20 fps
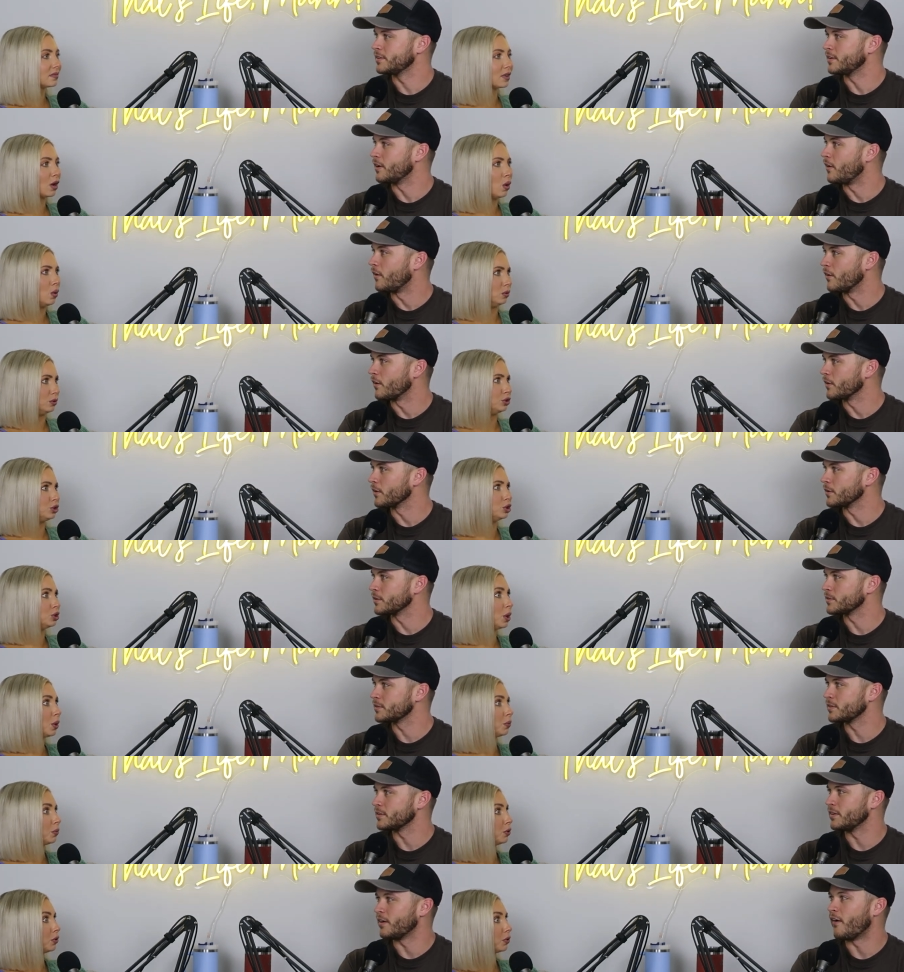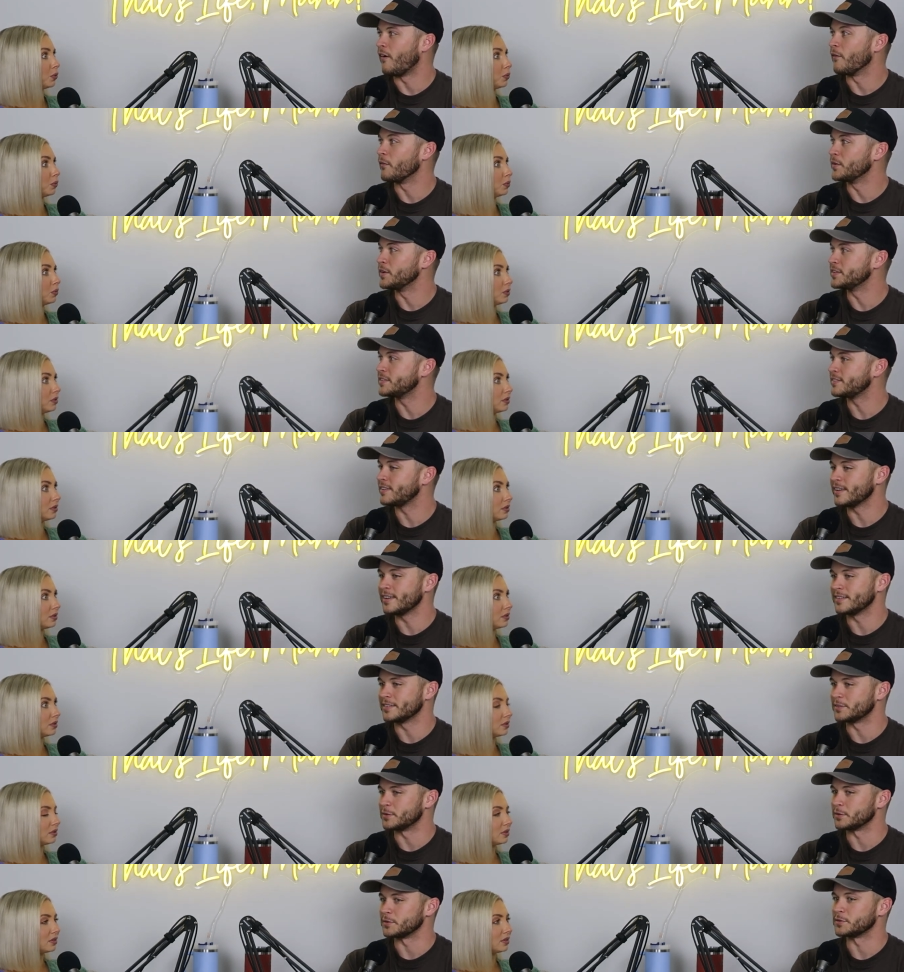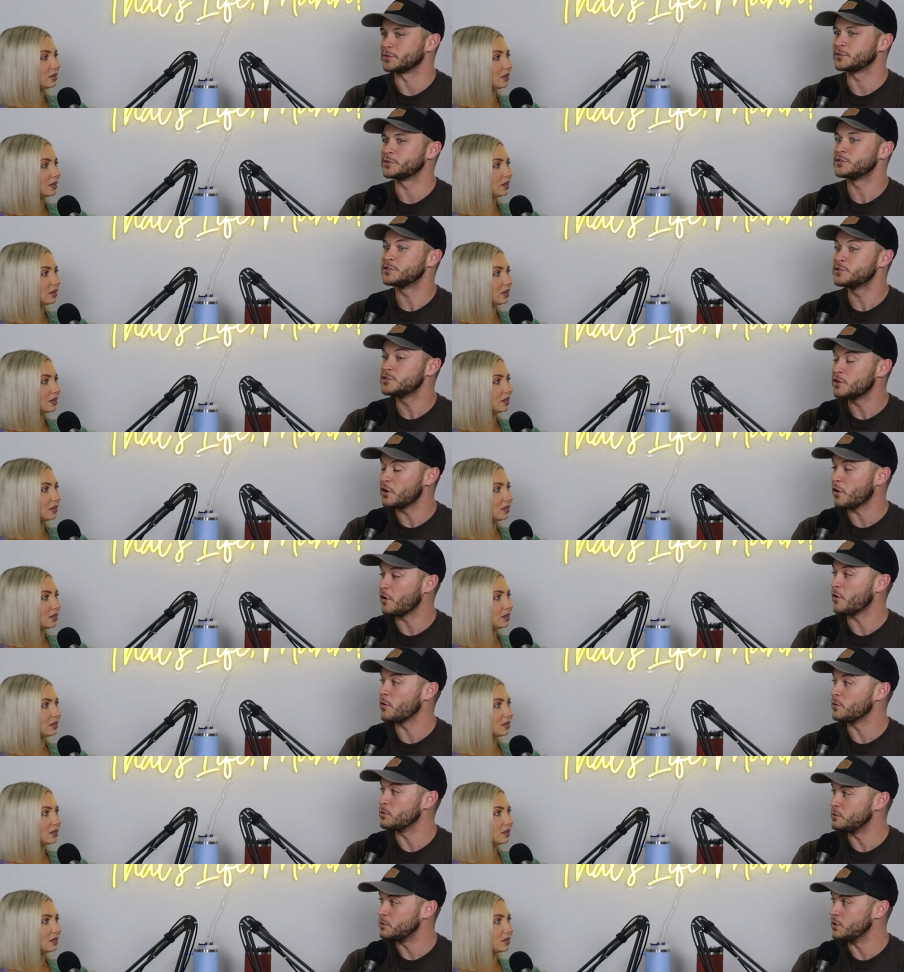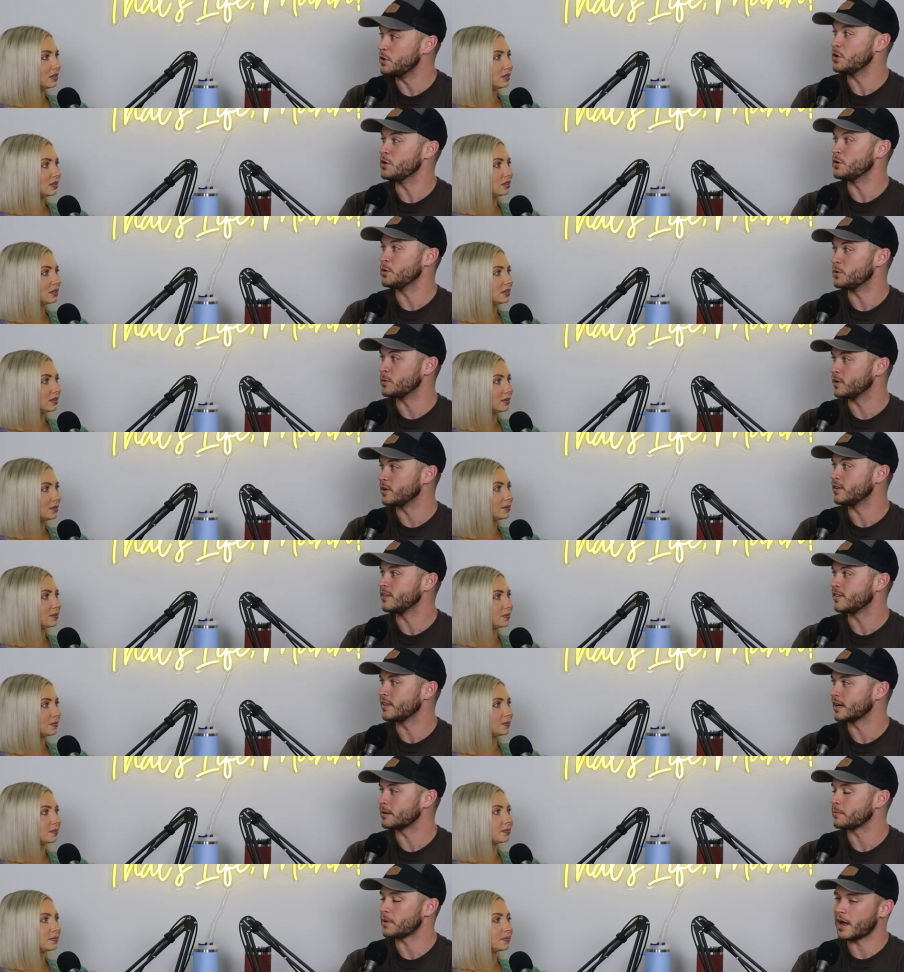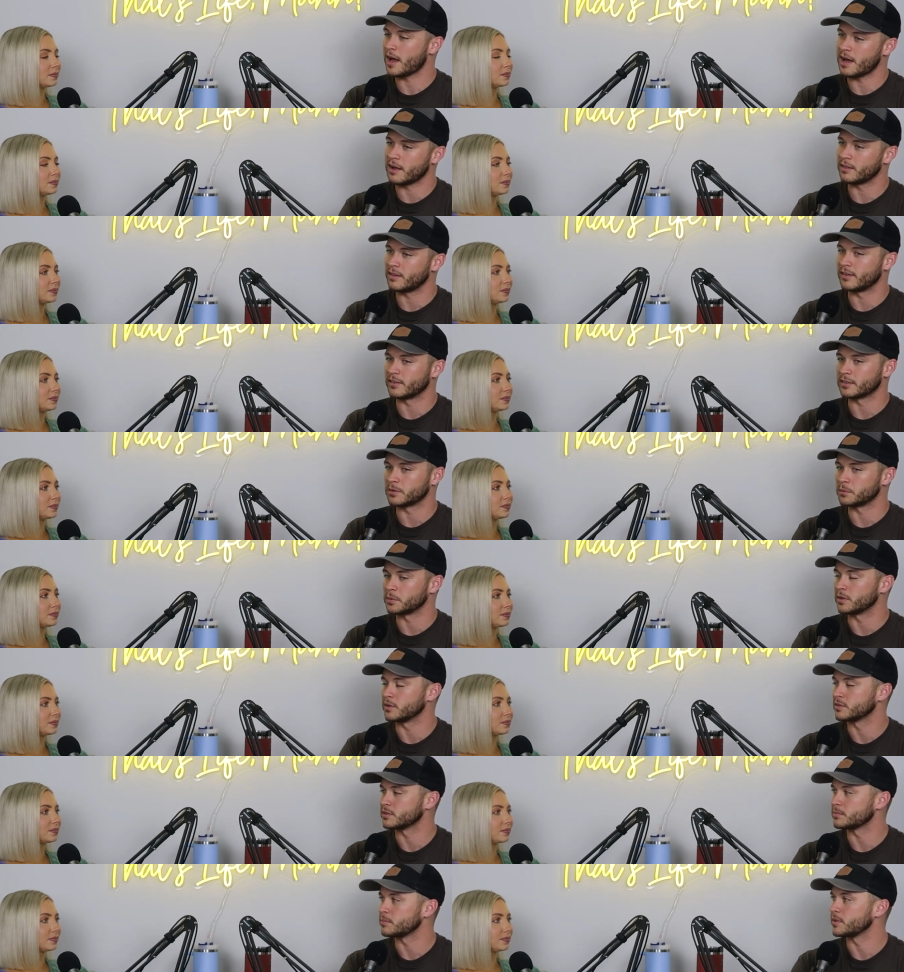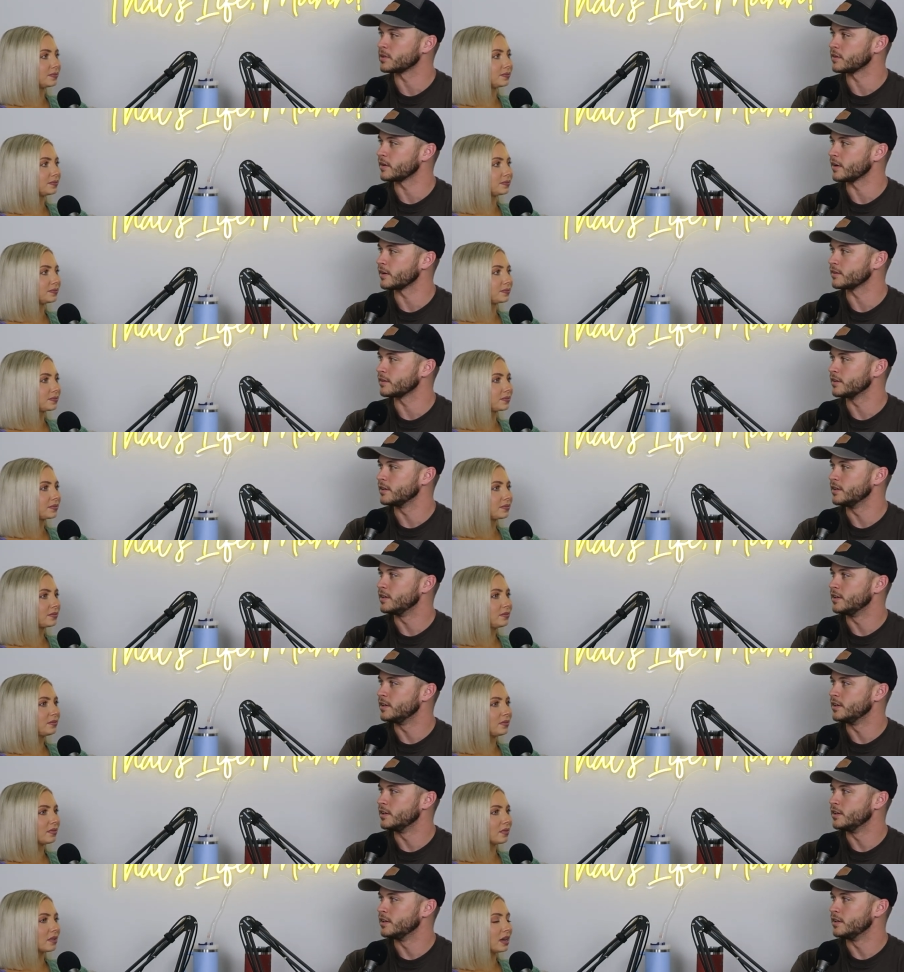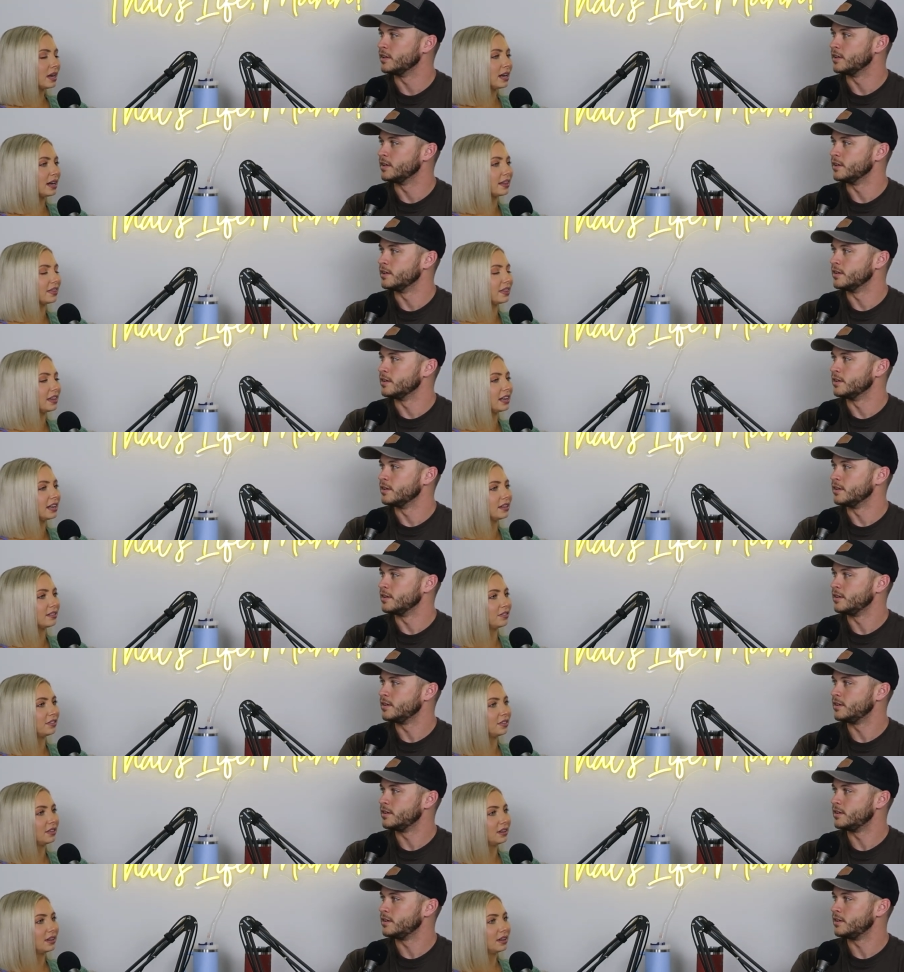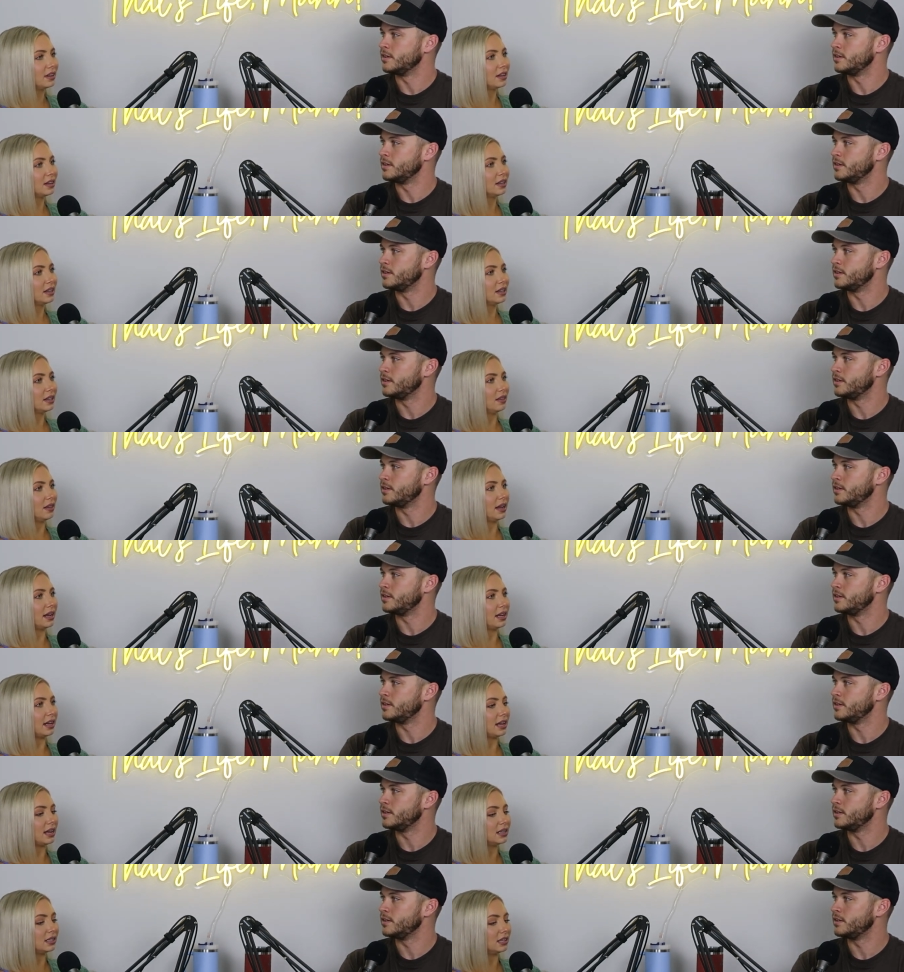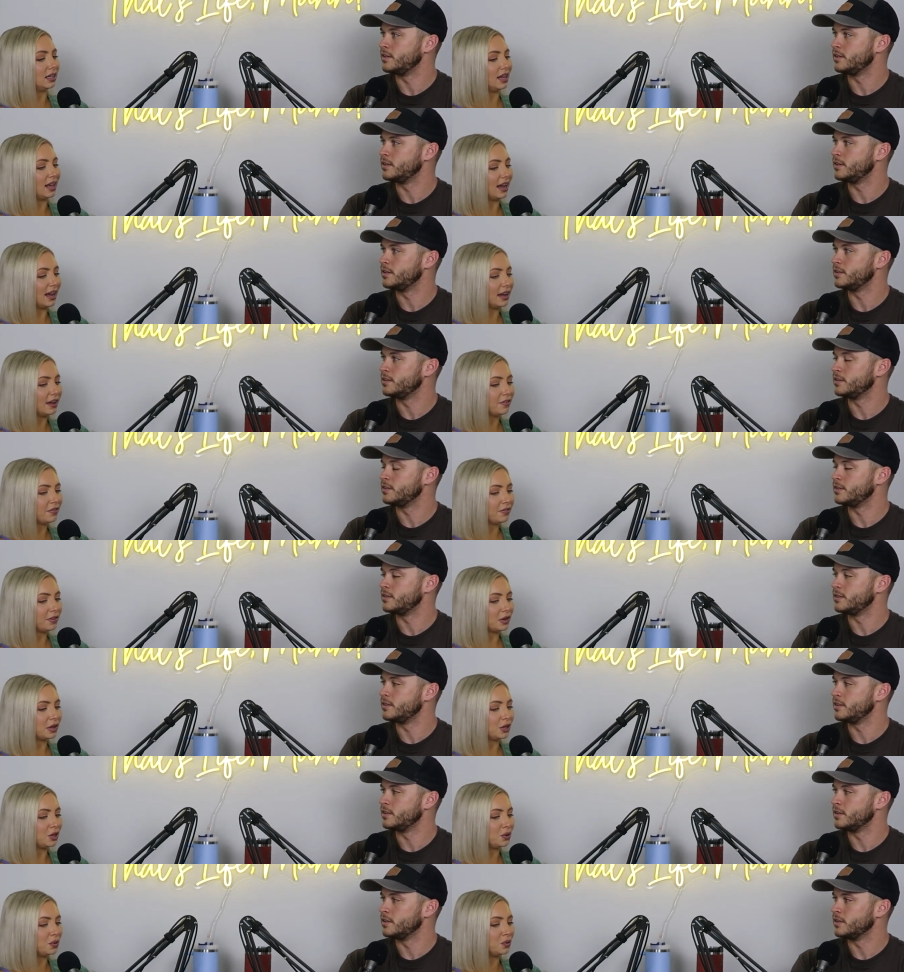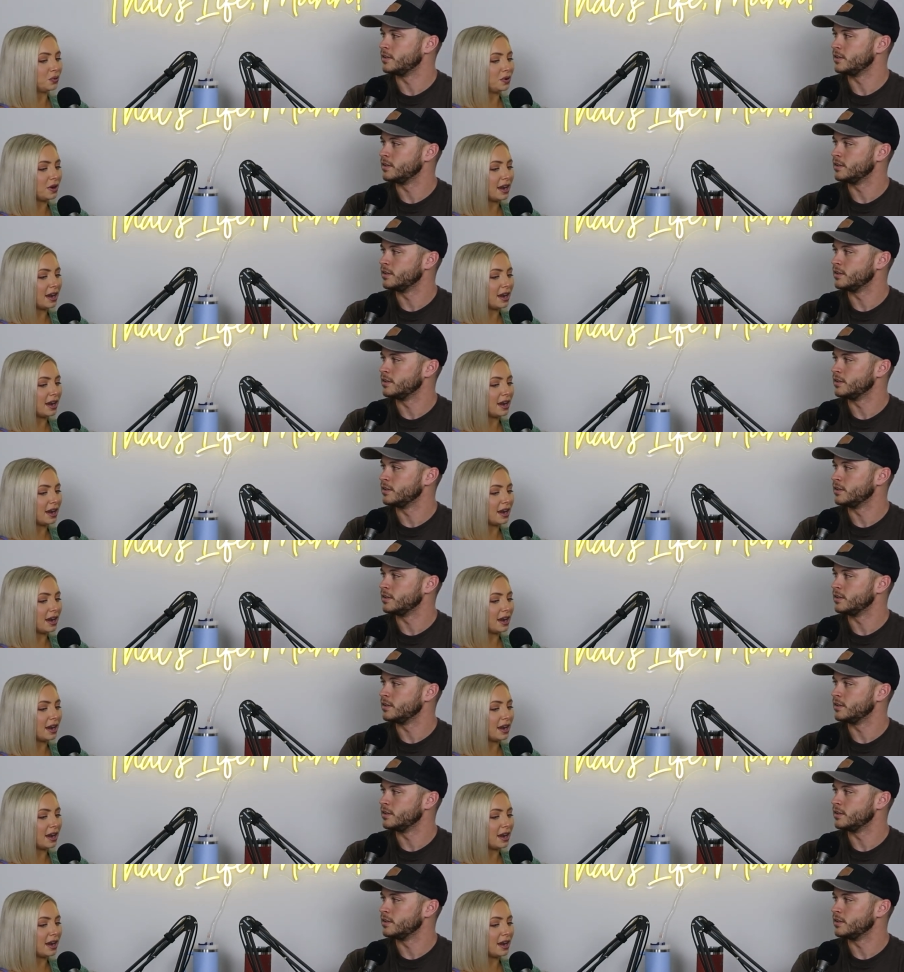Speaker 1: cars. Oh, so new. All these things are so new when you think about how long the world has been around.
Speaker 2: And I think like in life, you